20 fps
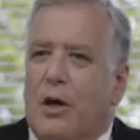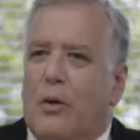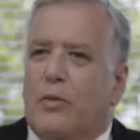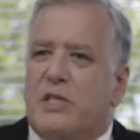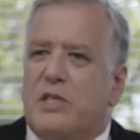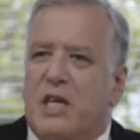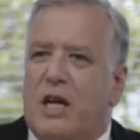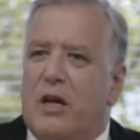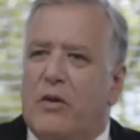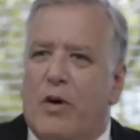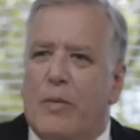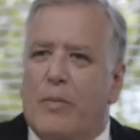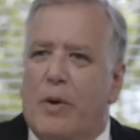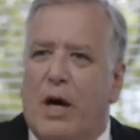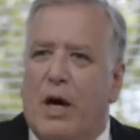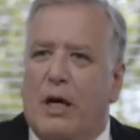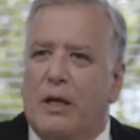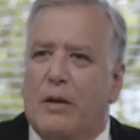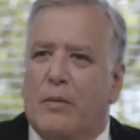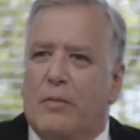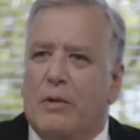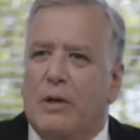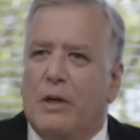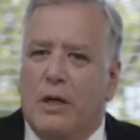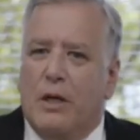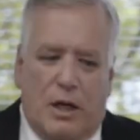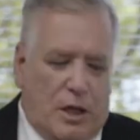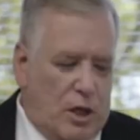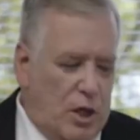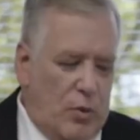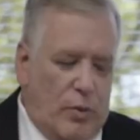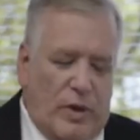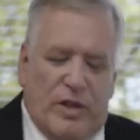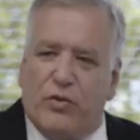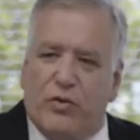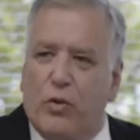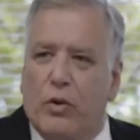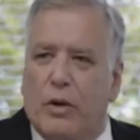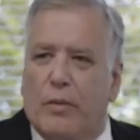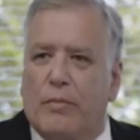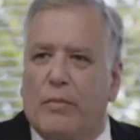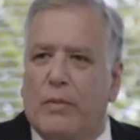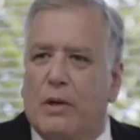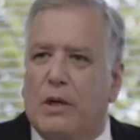I was standing right behind him. It could have went through him.